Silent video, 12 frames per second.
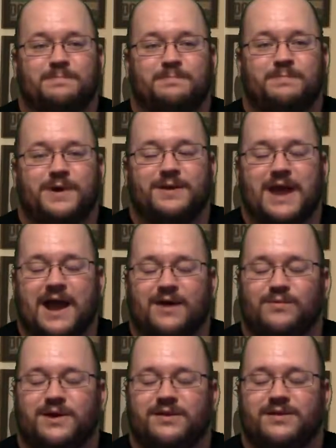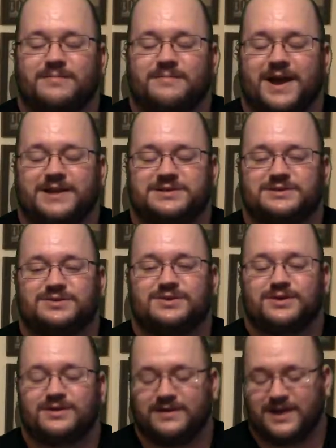But whether the match is
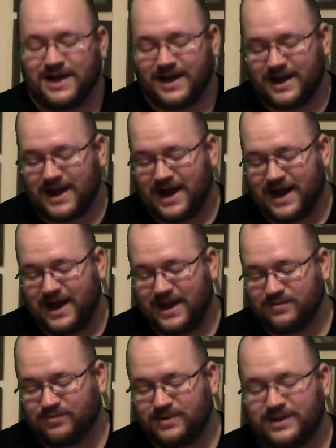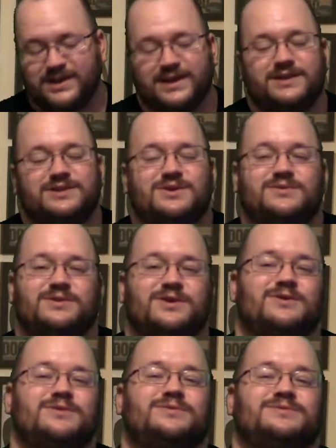good or not, I really don't
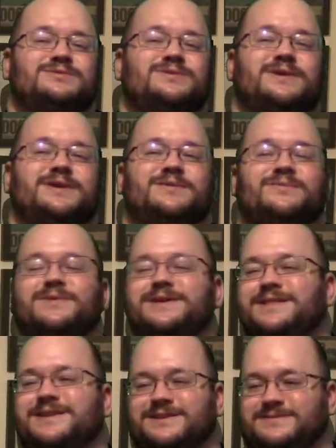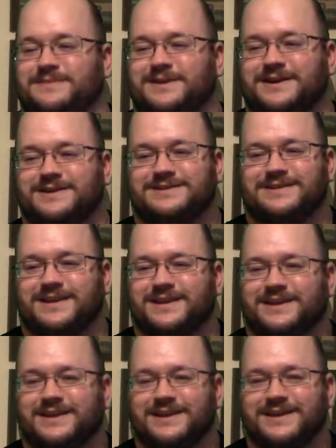know who's going to win this, because
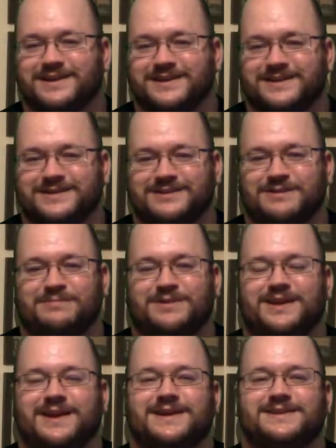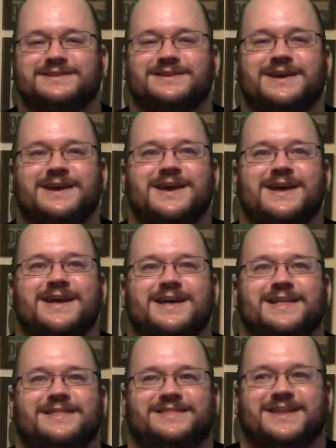the plans
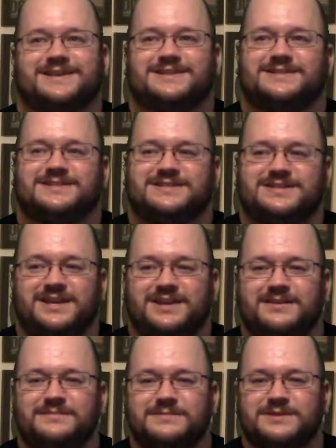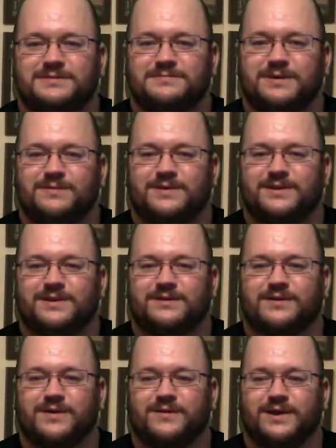that seem to be where they're
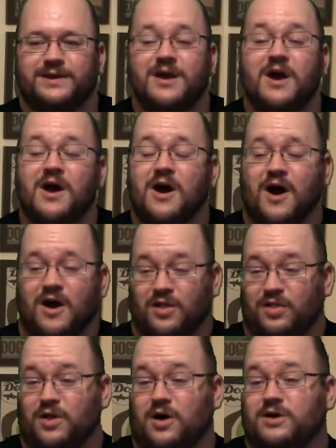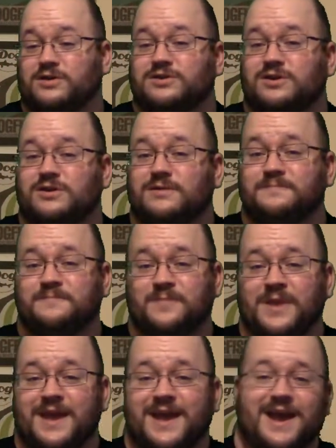going are long-term,
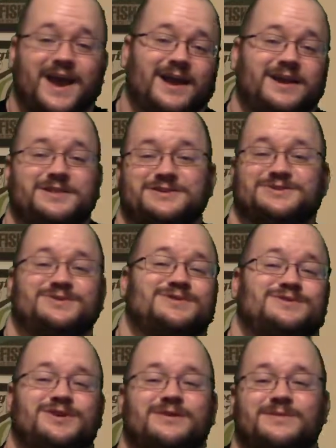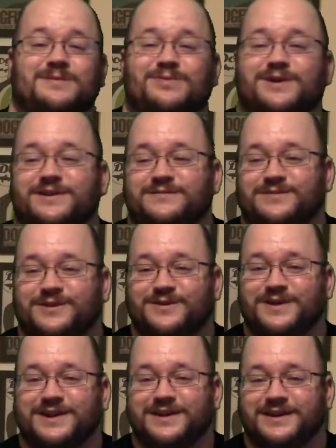and in the short term are pretty
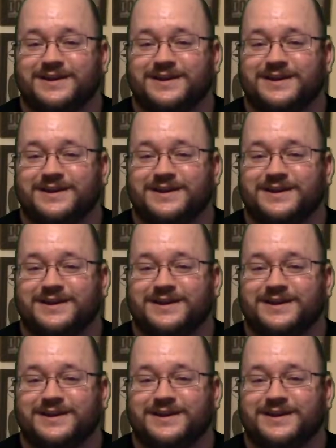fluid,